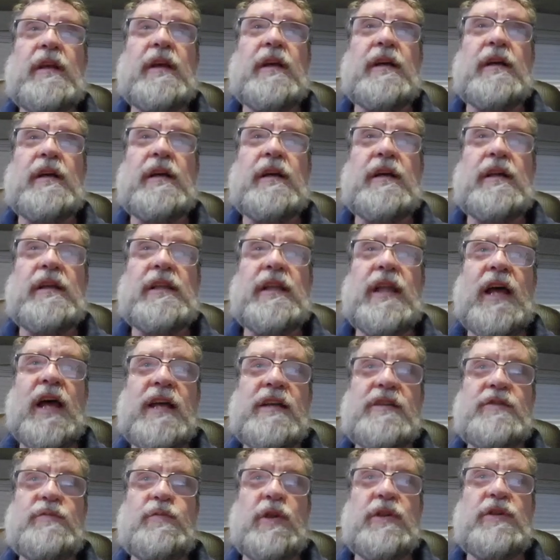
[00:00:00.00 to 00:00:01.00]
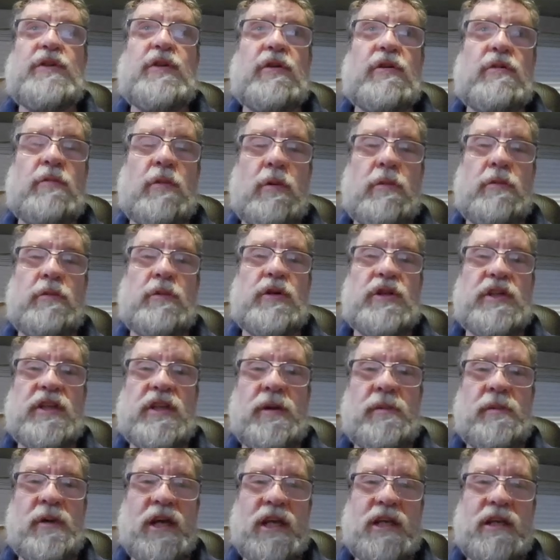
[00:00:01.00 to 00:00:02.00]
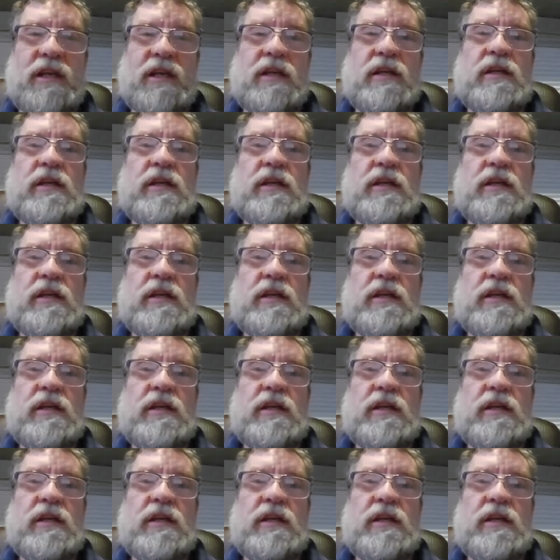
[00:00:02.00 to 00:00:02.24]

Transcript: Last winter we were in Quebec.